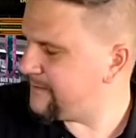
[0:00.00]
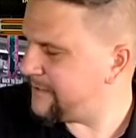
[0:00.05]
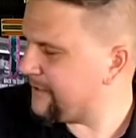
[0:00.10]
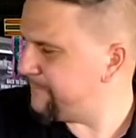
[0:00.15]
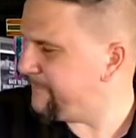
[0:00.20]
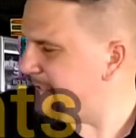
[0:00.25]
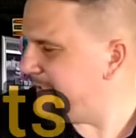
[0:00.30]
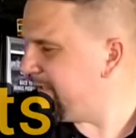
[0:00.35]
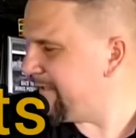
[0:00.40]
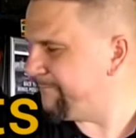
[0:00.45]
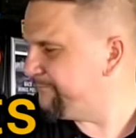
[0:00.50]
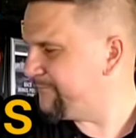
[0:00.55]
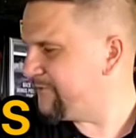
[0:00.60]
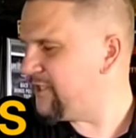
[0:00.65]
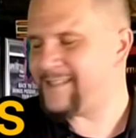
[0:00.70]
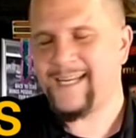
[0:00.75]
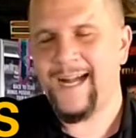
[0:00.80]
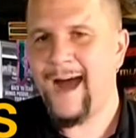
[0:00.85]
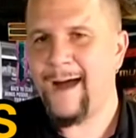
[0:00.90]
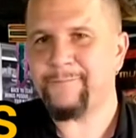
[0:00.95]

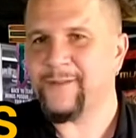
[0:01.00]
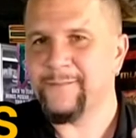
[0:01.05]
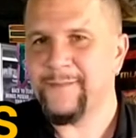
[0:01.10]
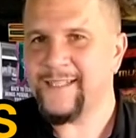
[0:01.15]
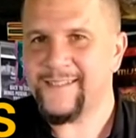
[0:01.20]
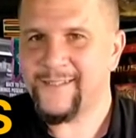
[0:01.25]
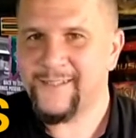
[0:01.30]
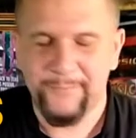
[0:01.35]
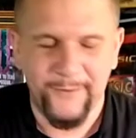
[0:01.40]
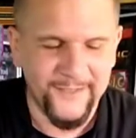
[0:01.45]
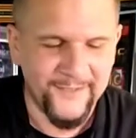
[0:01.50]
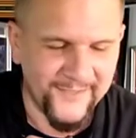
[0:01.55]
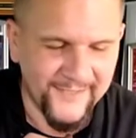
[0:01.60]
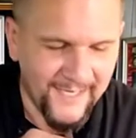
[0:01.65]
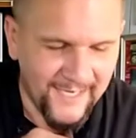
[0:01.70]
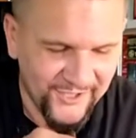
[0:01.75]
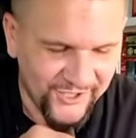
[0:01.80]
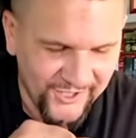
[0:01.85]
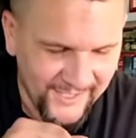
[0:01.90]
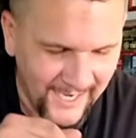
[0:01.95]
complements the
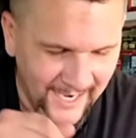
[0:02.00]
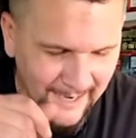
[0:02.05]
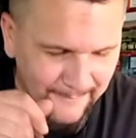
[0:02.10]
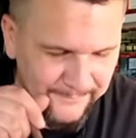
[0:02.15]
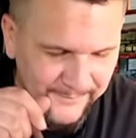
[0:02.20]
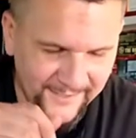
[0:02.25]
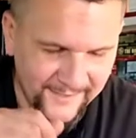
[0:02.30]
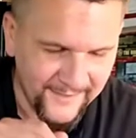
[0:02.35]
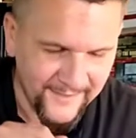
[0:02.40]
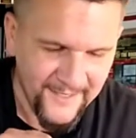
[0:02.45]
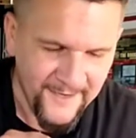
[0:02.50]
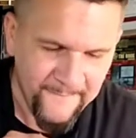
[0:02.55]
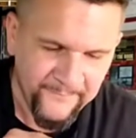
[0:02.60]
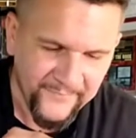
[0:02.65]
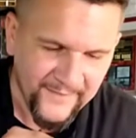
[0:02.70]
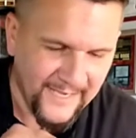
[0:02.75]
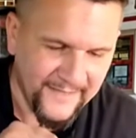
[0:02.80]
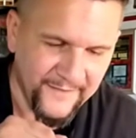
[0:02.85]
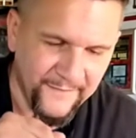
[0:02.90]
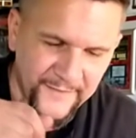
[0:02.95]
butterscotch schnapps
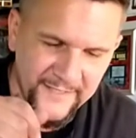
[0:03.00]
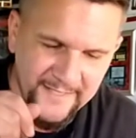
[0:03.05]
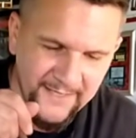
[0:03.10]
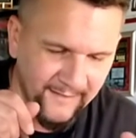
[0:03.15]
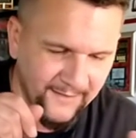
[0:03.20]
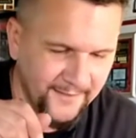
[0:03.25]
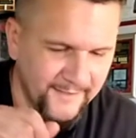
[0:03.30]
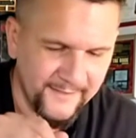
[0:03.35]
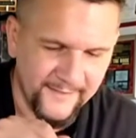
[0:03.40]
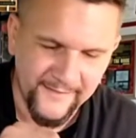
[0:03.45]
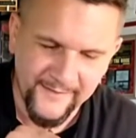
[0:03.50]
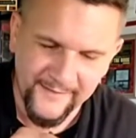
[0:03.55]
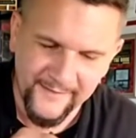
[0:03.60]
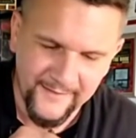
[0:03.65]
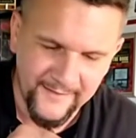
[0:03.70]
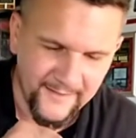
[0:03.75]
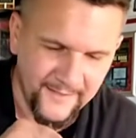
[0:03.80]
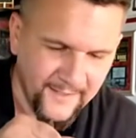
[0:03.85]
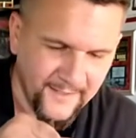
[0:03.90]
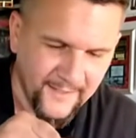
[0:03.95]
and the
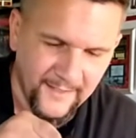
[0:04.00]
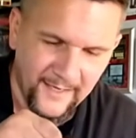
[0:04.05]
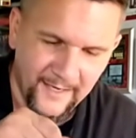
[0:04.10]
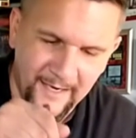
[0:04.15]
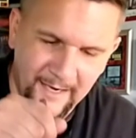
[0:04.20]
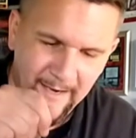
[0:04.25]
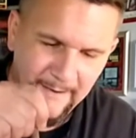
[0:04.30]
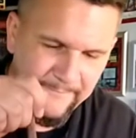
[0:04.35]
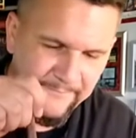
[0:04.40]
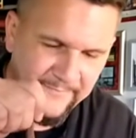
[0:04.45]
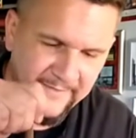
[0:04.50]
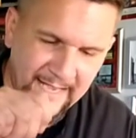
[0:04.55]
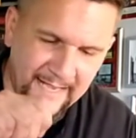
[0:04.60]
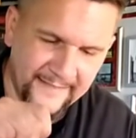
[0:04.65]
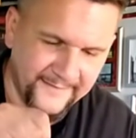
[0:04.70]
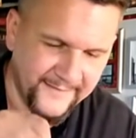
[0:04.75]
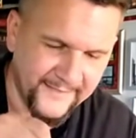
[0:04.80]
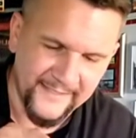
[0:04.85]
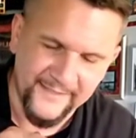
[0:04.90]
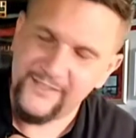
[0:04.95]
vanillas.
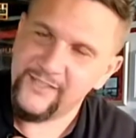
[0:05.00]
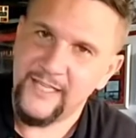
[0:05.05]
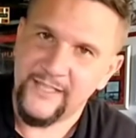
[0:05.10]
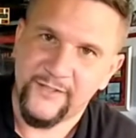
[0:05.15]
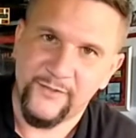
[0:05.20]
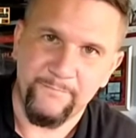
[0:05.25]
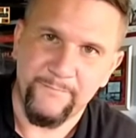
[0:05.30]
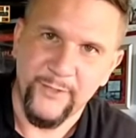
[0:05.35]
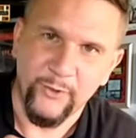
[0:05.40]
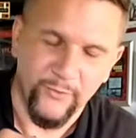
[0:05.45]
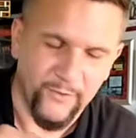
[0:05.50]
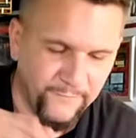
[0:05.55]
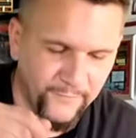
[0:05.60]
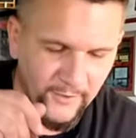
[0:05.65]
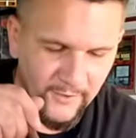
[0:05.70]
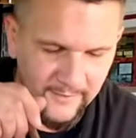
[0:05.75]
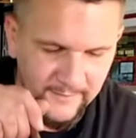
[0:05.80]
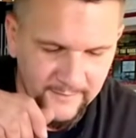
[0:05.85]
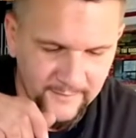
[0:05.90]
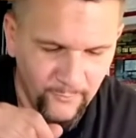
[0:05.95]
It's
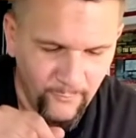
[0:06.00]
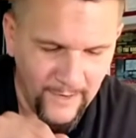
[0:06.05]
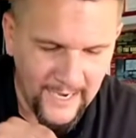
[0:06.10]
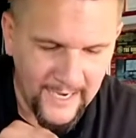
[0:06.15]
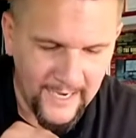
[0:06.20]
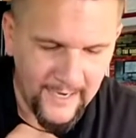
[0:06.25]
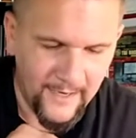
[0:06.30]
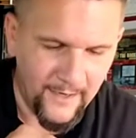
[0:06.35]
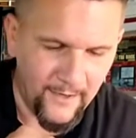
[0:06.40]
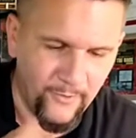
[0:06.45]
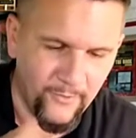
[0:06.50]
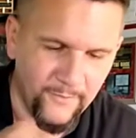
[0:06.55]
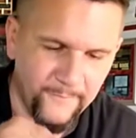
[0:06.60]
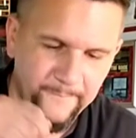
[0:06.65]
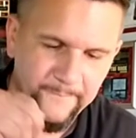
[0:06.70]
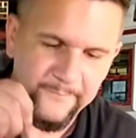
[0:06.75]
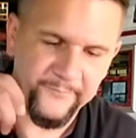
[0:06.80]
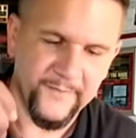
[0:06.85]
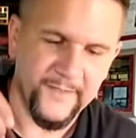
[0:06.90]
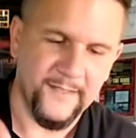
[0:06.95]
beautiful. Wow.
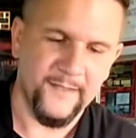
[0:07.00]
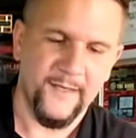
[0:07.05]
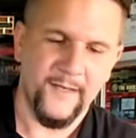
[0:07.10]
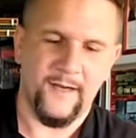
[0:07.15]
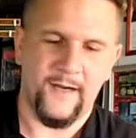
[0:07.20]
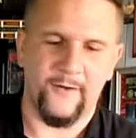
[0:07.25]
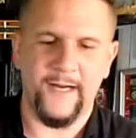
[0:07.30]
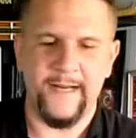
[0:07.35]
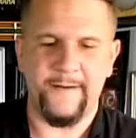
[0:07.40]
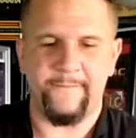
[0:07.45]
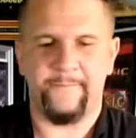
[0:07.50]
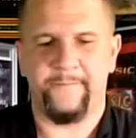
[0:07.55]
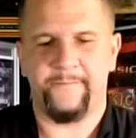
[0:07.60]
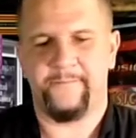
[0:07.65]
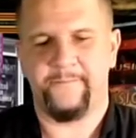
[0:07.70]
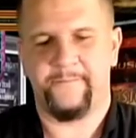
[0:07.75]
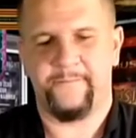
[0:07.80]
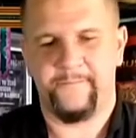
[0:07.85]
All right.